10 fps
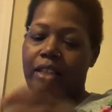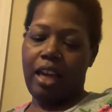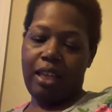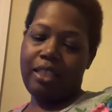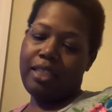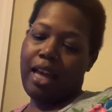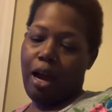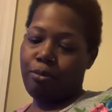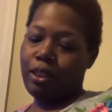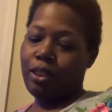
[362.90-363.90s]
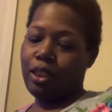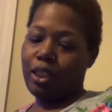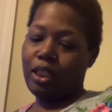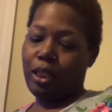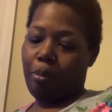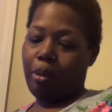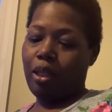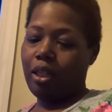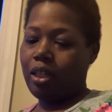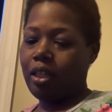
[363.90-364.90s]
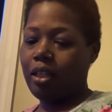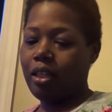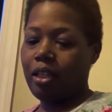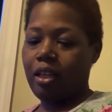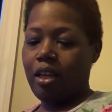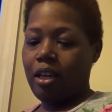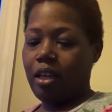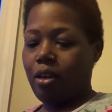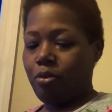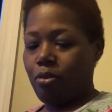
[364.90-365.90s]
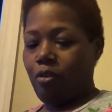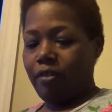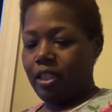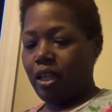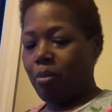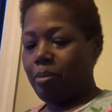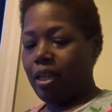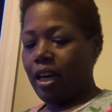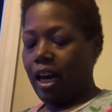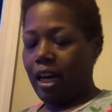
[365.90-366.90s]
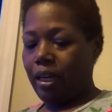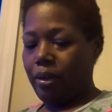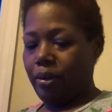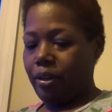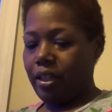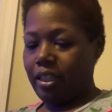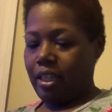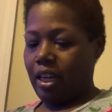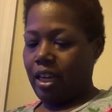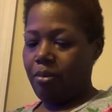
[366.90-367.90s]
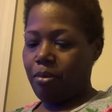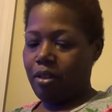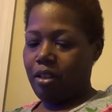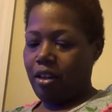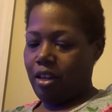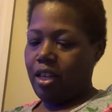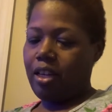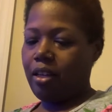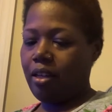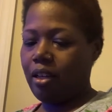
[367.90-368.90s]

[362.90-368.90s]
a daily shower summer. I don't know if it's going to be a hot girl because I ain't really there yet.